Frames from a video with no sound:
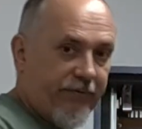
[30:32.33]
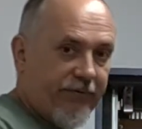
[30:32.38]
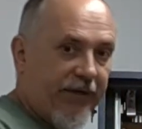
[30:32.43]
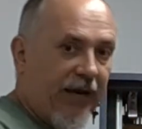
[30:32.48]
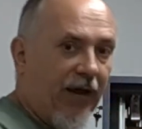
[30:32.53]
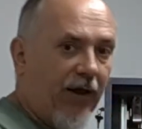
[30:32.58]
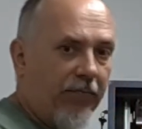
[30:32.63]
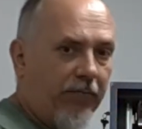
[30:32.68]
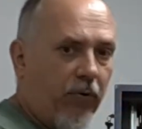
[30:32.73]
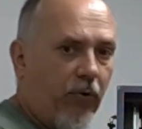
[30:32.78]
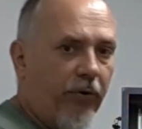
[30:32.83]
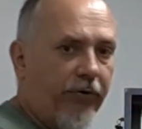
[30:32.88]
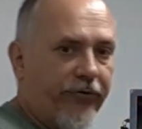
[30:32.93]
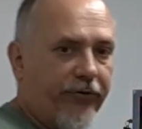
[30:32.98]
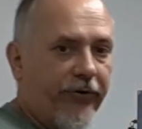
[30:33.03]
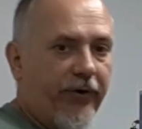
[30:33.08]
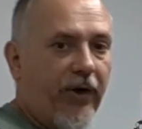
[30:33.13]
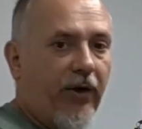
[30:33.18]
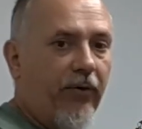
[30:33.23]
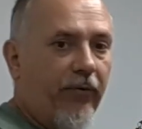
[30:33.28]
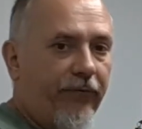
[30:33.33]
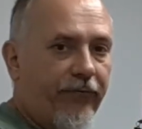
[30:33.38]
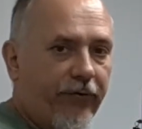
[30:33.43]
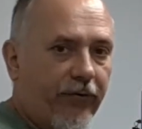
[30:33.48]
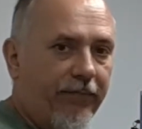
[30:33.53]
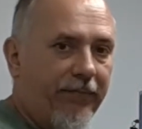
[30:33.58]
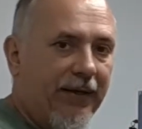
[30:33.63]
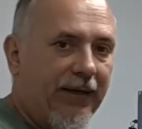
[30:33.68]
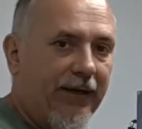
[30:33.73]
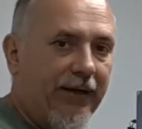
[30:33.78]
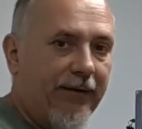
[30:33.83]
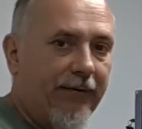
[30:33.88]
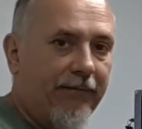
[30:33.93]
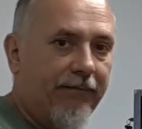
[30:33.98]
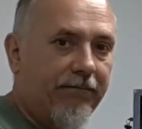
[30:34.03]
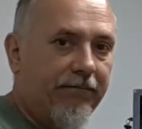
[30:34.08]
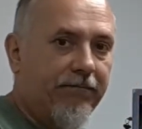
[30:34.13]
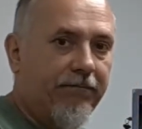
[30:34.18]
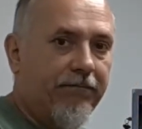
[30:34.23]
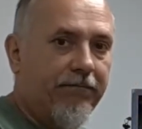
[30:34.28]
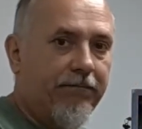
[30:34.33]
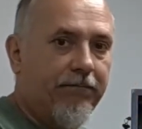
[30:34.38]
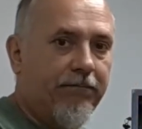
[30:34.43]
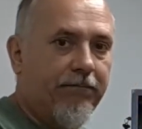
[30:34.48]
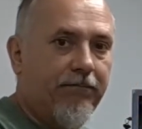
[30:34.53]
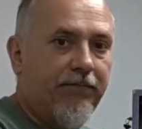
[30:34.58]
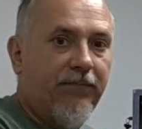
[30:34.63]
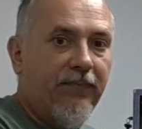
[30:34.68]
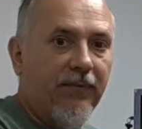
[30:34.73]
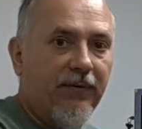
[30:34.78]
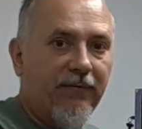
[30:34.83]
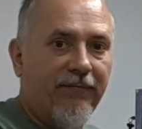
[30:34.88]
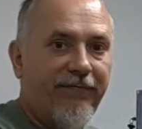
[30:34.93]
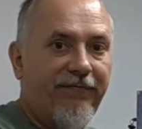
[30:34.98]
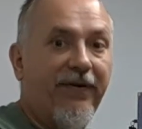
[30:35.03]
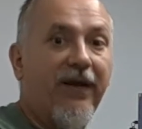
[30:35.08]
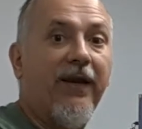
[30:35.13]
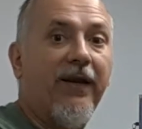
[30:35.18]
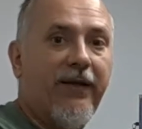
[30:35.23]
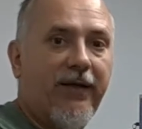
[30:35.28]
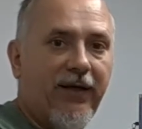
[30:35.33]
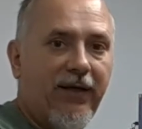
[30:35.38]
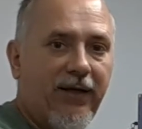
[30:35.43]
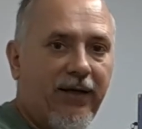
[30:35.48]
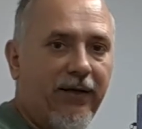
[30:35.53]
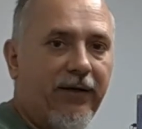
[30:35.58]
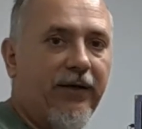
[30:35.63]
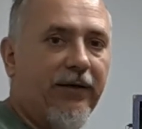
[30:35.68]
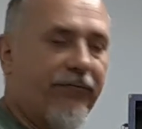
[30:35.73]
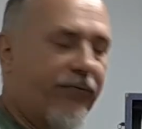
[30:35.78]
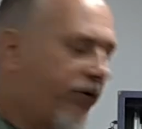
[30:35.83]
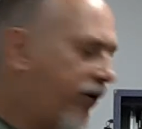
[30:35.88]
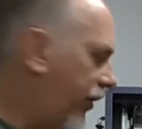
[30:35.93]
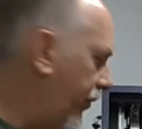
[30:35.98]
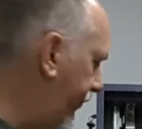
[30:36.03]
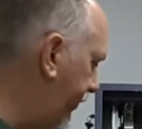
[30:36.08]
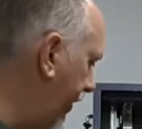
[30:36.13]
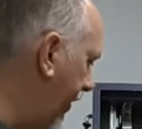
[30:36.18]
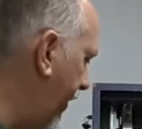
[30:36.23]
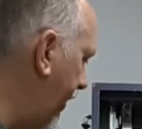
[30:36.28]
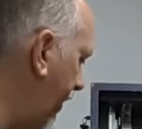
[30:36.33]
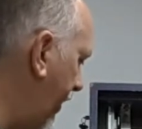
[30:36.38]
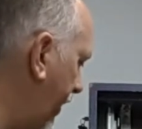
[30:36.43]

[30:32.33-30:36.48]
soundboards are known for being finicky and difficult, and